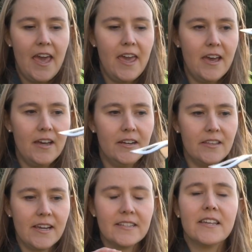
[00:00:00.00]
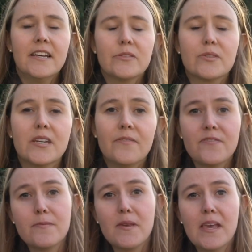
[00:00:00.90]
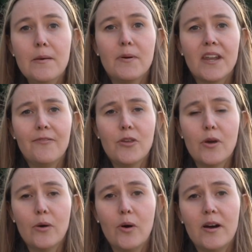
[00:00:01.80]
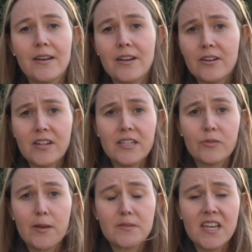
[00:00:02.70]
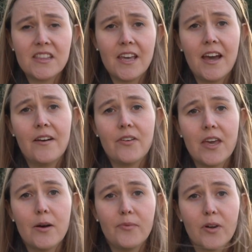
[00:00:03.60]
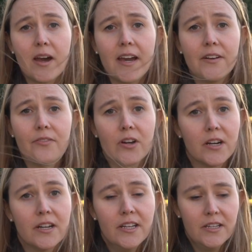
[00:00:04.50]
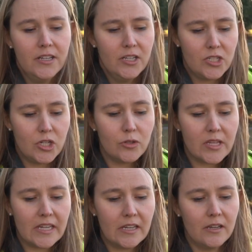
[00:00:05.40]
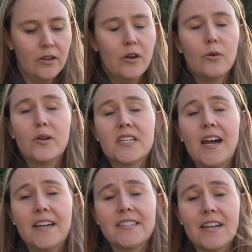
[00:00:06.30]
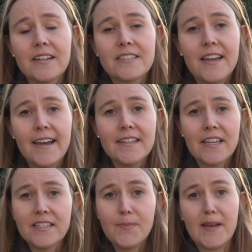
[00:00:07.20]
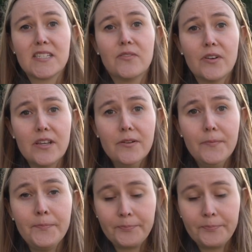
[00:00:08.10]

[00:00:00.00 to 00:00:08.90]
and that size was good for me, but if you go on REI's website, they have a helpful guide for choosing which ice axe size is best for you.